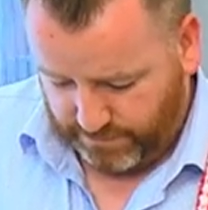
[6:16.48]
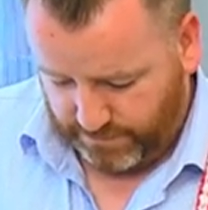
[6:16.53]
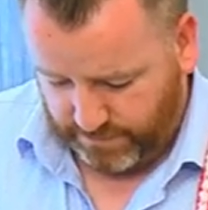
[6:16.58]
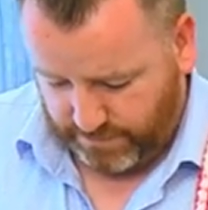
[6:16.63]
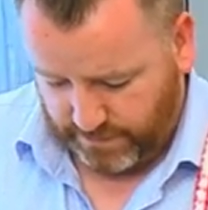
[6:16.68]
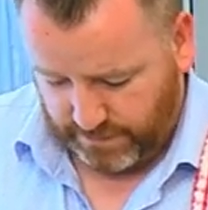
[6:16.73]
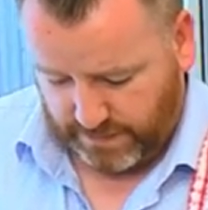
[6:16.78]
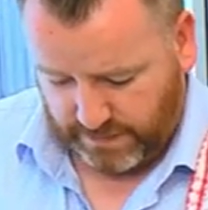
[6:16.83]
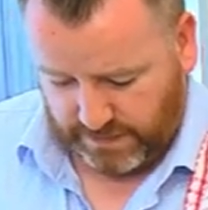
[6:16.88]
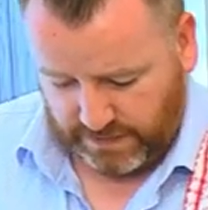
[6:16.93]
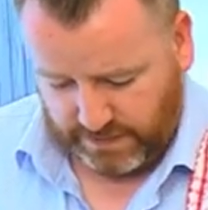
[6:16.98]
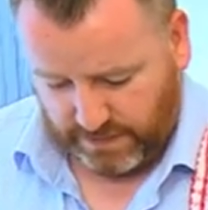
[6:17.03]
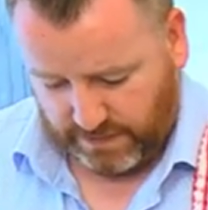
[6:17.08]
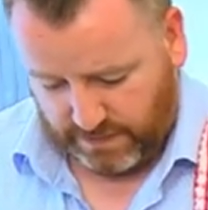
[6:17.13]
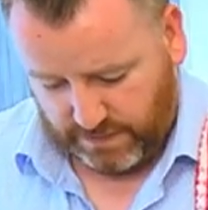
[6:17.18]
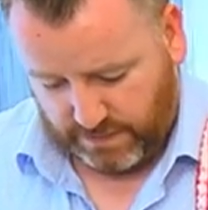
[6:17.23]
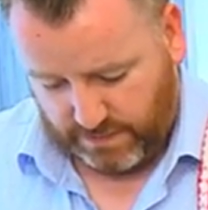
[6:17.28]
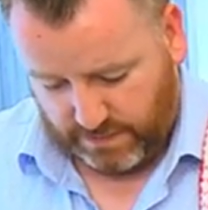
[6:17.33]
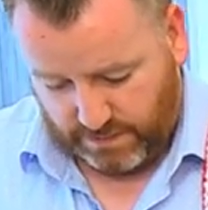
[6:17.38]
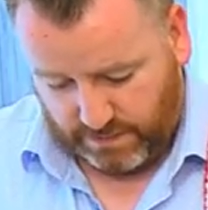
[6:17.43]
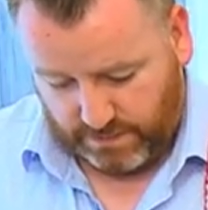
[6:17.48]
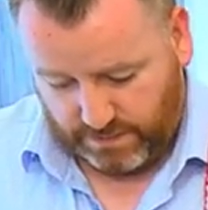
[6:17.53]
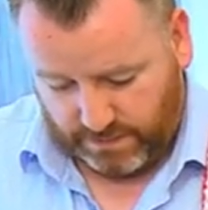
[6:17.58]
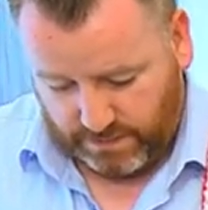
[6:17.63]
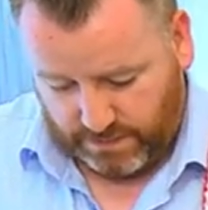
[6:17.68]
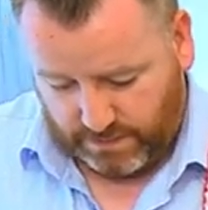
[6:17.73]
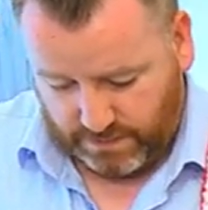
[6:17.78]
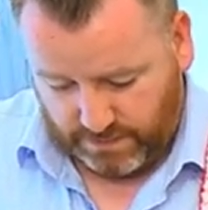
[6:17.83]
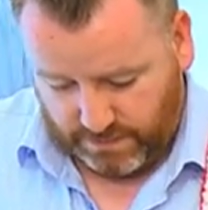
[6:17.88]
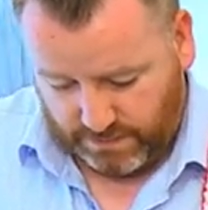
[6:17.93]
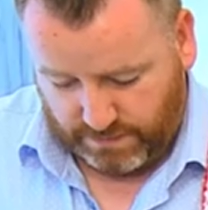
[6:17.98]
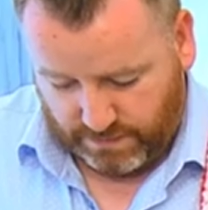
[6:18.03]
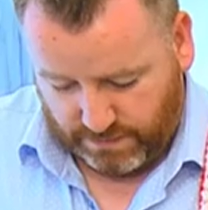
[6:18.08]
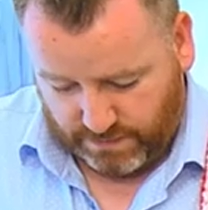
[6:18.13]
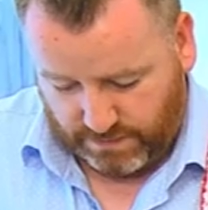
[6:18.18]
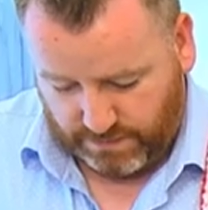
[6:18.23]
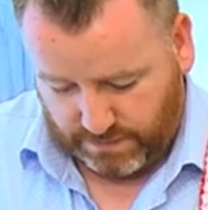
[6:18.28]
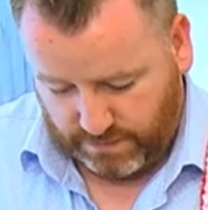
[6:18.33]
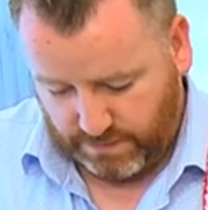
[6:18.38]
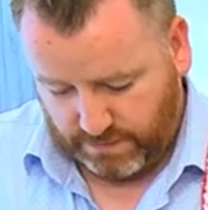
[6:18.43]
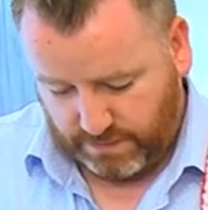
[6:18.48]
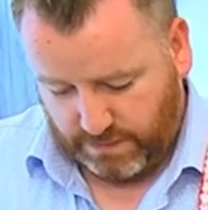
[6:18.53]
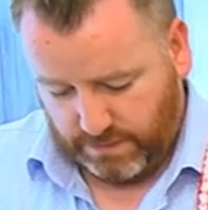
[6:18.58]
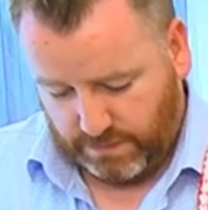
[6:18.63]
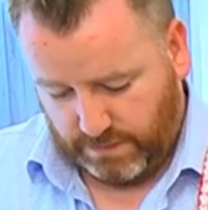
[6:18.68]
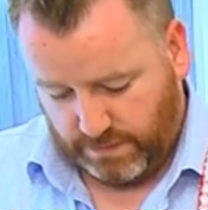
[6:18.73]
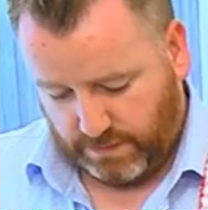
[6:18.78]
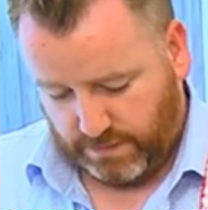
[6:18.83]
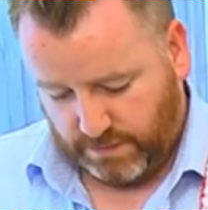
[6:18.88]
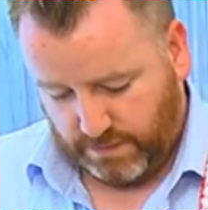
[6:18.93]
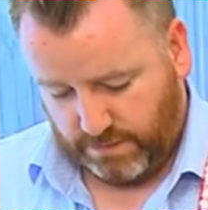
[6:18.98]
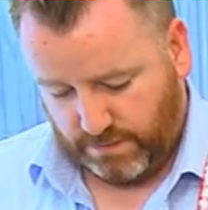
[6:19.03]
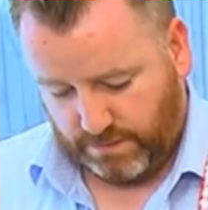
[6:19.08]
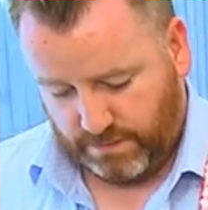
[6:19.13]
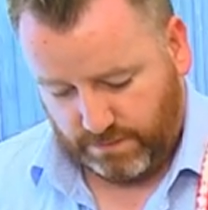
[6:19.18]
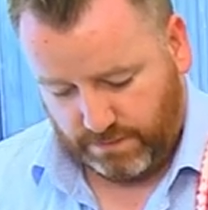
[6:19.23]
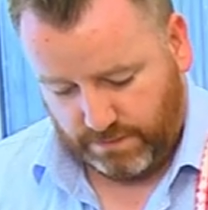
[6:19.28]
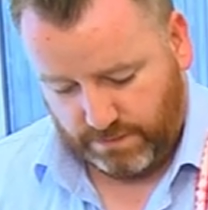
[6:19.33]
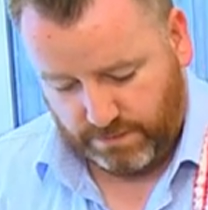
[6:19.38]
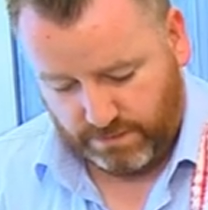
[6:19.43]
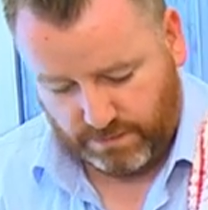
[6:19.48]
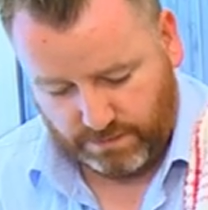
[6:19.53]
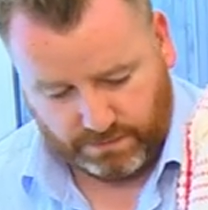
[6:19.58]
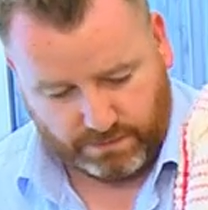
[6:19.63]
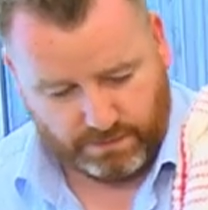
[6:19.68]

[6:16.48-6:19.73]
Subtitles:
Nothing is said.